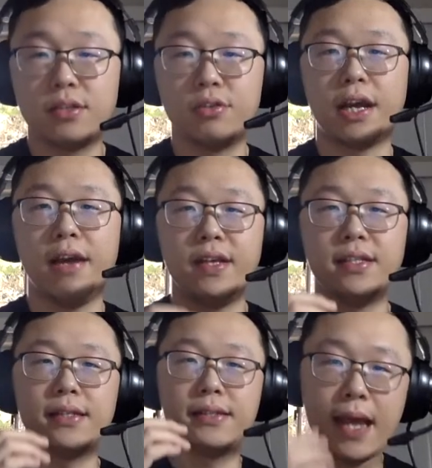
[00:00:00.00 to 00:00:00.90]
So given
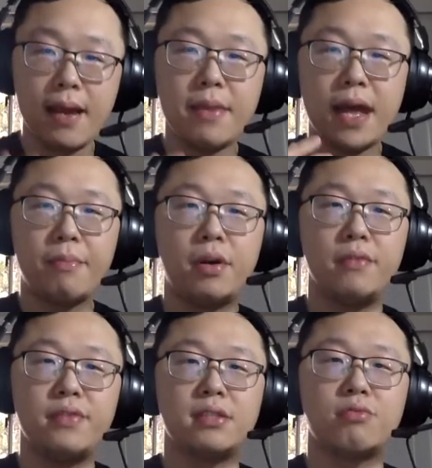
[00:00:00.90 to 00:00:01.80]
the same number
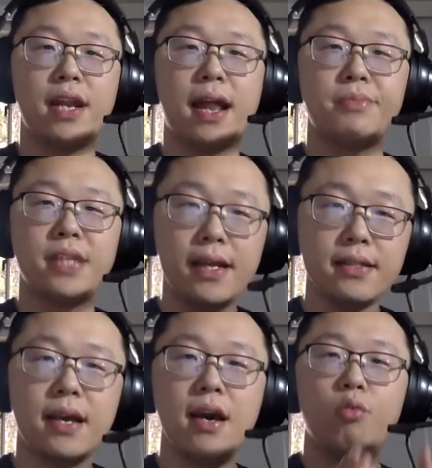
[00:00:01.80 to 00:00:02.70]
of discrete updates